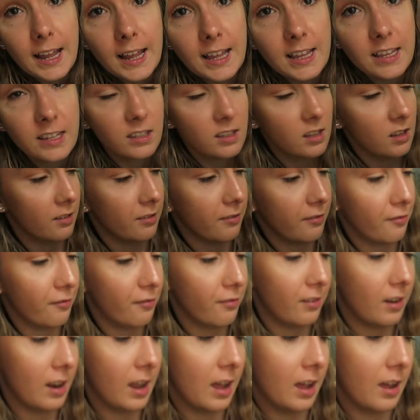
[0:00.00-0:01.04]
It's the
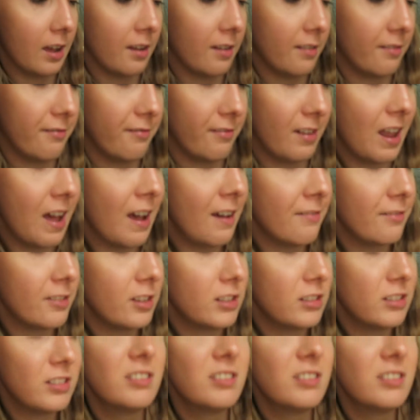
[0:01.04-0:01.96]
Flavans